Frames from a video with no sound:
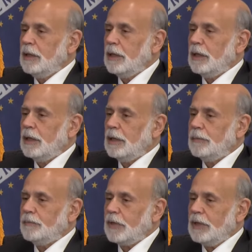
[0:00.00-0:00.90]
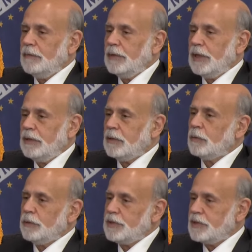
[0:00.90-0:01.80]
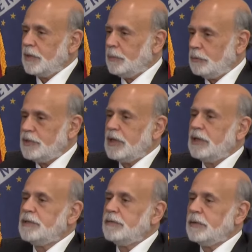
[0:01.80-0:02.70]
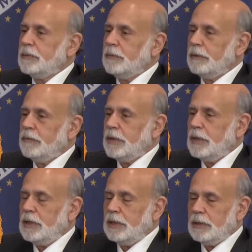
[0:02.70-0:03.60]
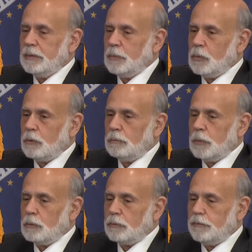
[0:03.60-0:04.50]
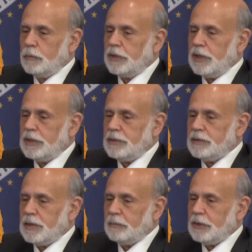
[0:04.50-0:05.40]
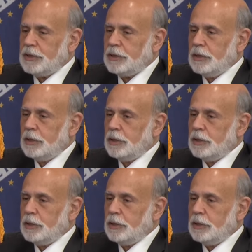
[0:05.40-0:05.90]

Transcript: Given that there are risks on both sides of the modal forecast, there's not much